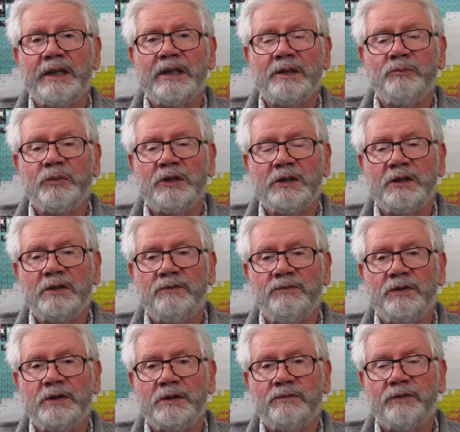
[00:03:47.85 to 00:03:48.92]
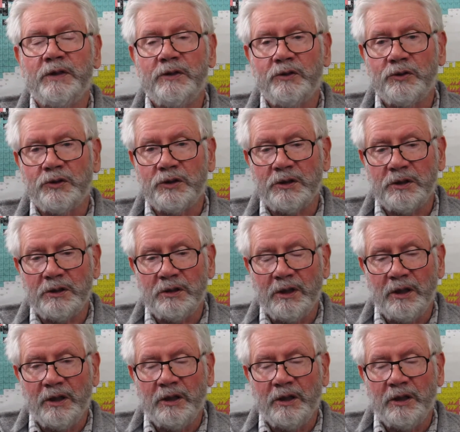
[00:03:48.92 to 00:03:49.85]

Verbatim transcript: M E V of energy